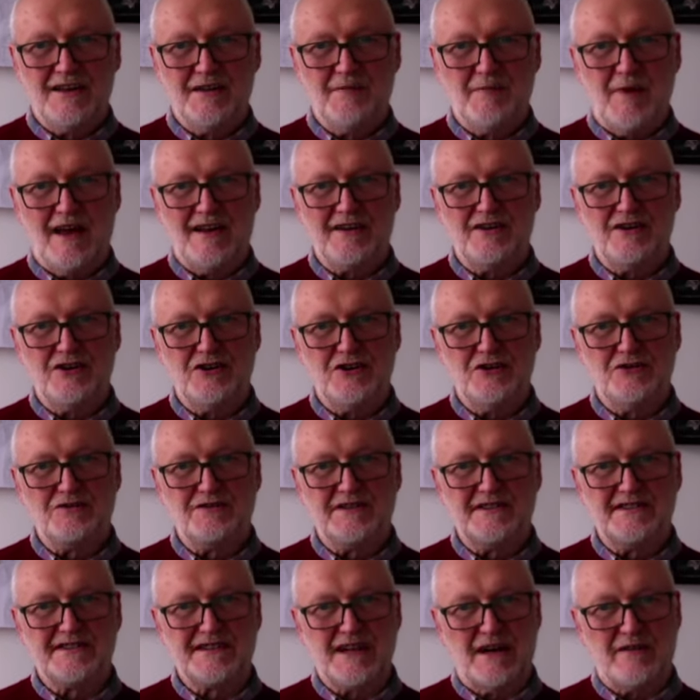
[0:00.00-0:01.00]
the man
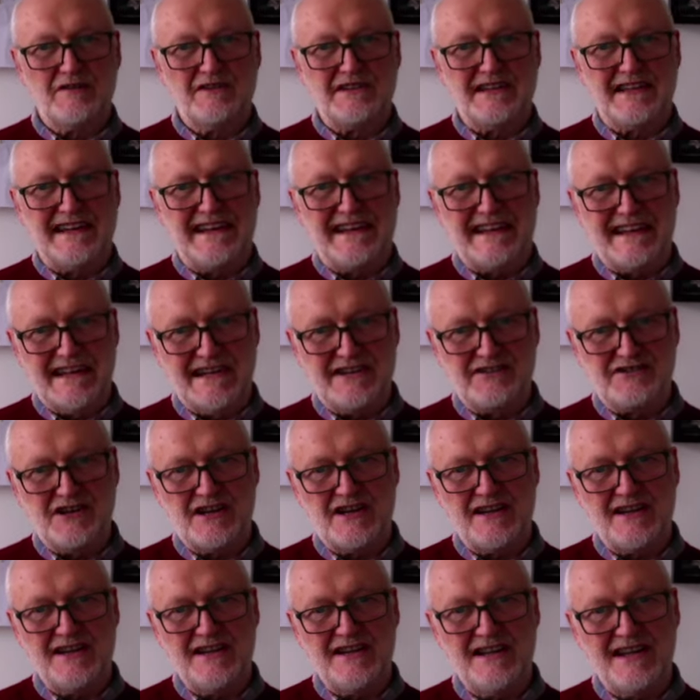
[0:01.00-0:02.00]
who discovered the
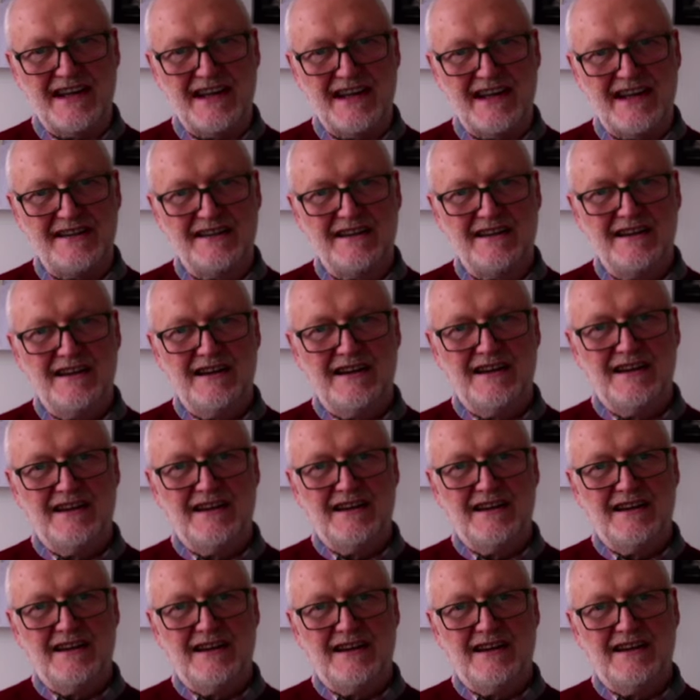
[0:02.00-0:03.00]
EEG in
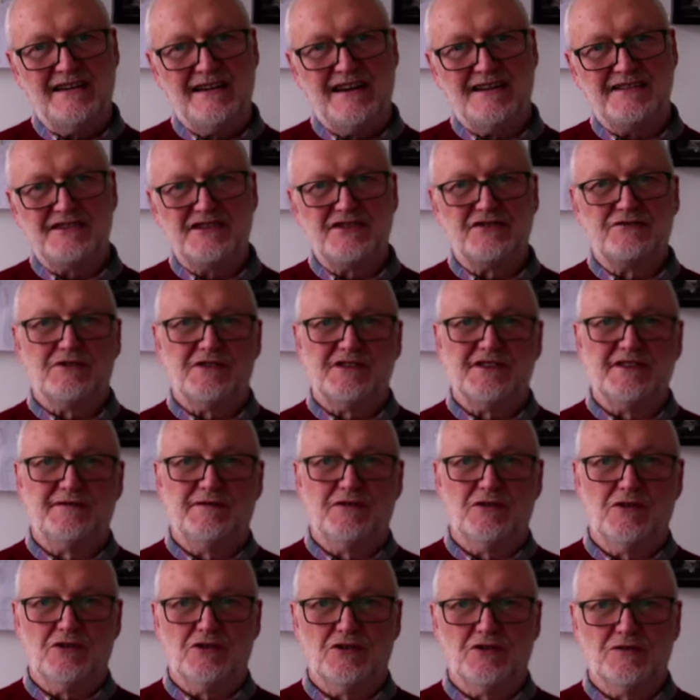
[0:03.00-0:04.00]

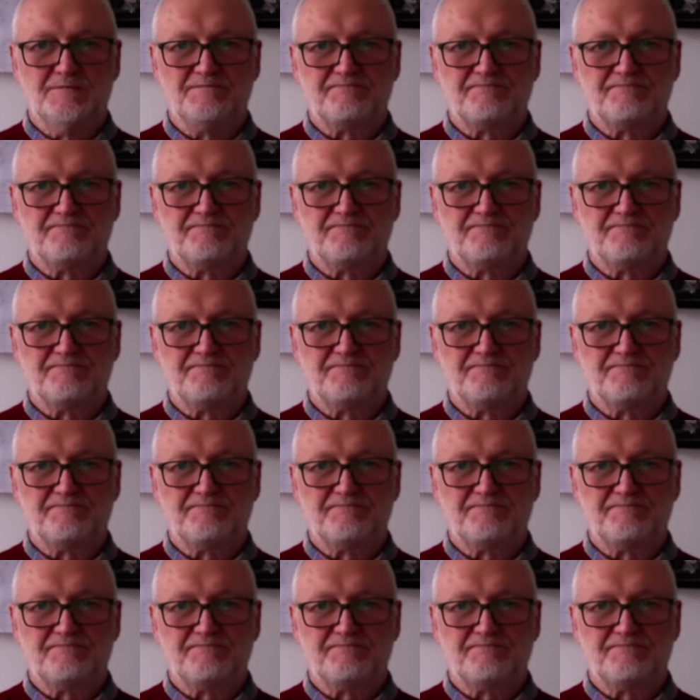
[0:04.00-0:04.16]
1924.